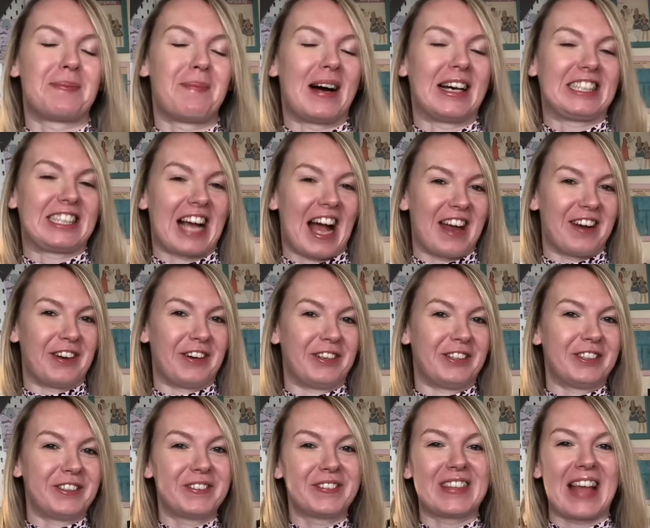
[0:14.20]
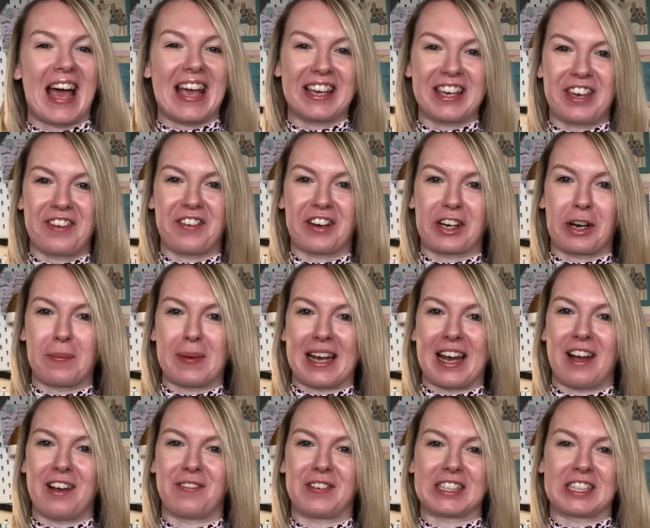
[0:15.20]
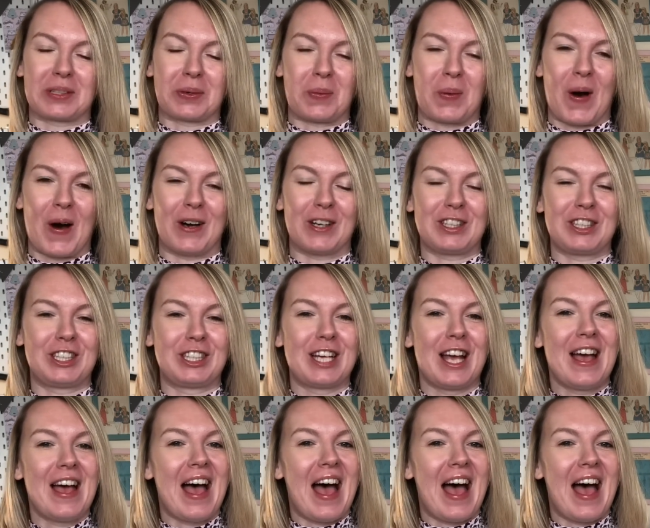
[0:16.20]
my channel. Thank you for coming over to watch.